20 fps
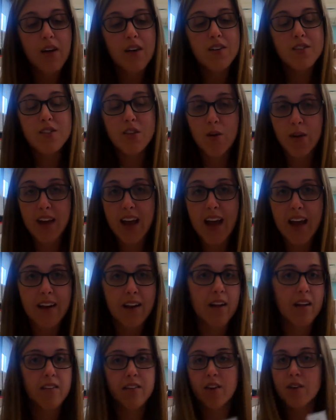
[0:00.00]
So again,
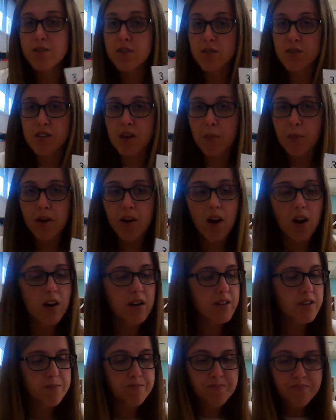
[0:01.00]
use those number
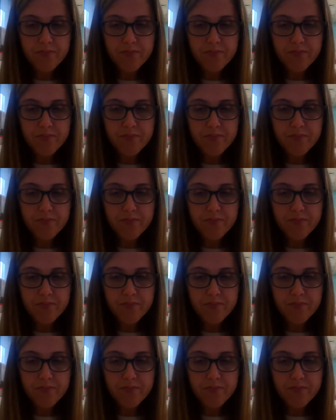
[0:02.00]
cards.